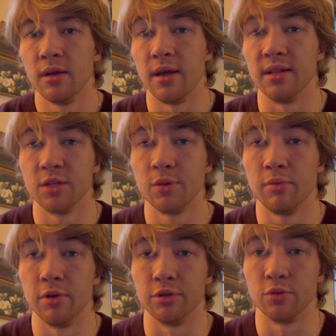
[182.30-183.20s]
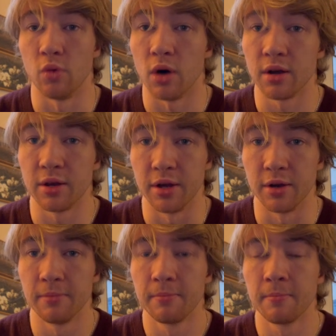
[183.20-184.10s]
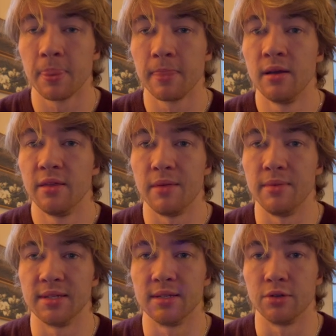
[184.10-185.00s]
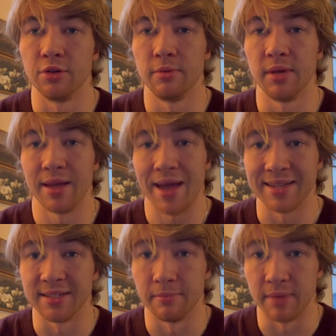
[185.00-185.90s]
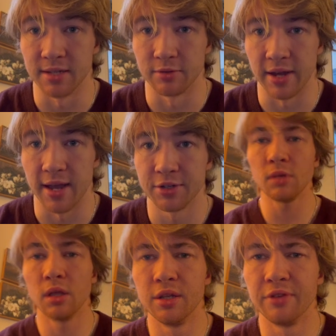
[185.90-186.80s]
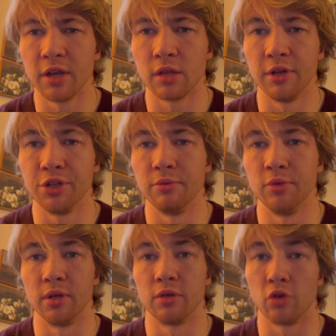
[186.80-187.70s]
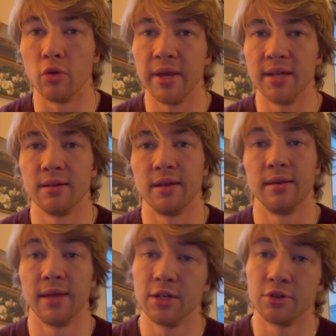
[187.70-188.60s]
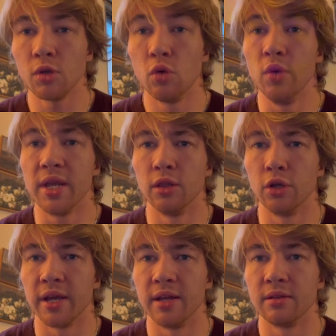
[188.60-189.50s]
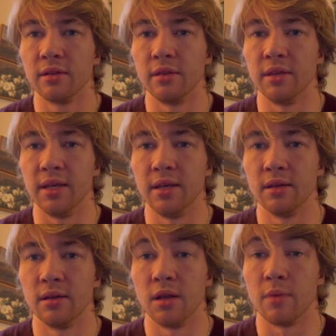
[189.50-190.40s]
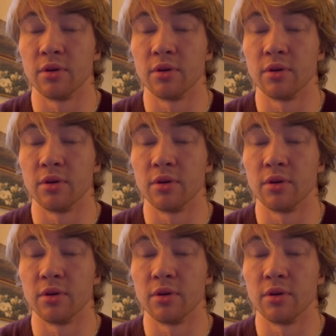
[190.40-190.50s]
And since we produce water here, that means this is going to be an acid-base reaction. And to figure out the ratio between chromate and nitrate, we can look at the number